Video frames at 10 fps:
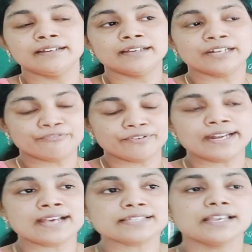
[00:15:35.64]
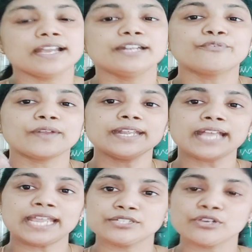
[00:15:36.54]
referred as different
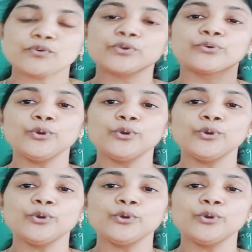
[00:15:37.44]
kinds of or